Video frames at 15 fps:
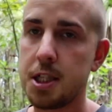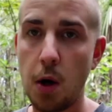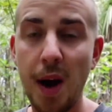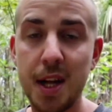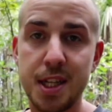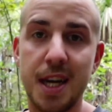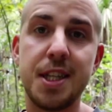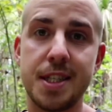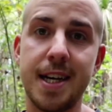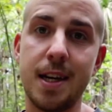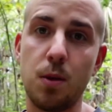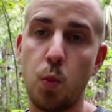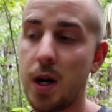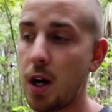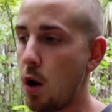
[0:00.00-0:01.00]
So as I
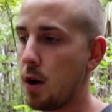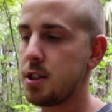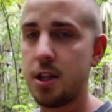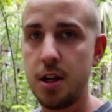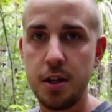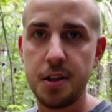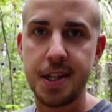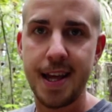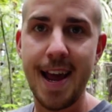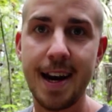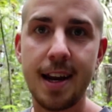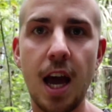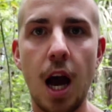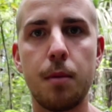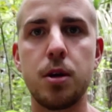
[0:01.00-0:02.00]
said, we're going to use
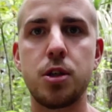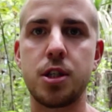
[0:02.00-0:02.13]
in-camera